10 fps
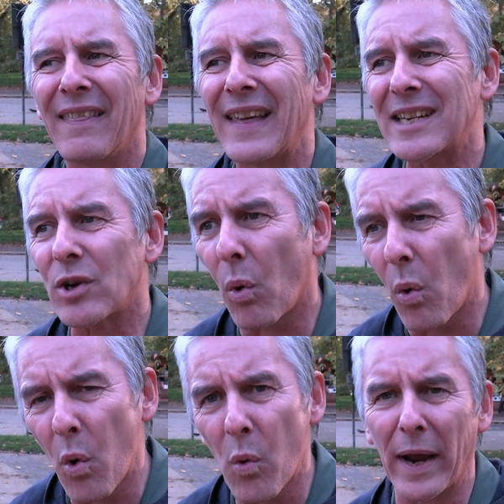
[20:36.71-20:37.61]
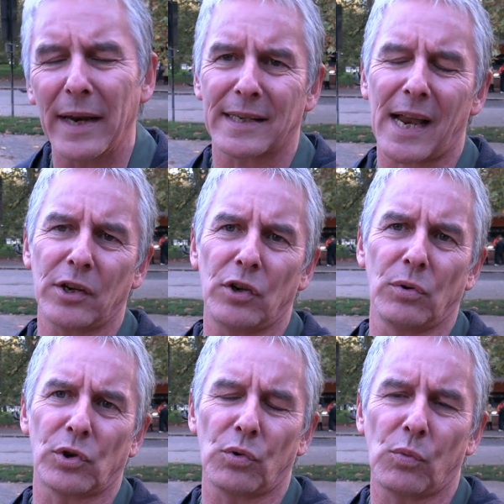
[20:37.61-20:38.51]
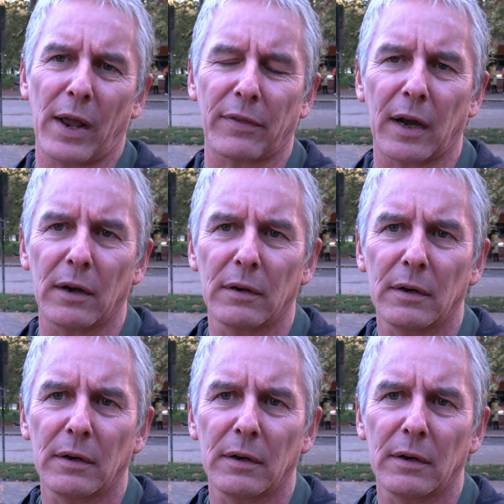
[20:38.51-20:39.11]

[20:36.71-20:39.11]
There's always unusual weather.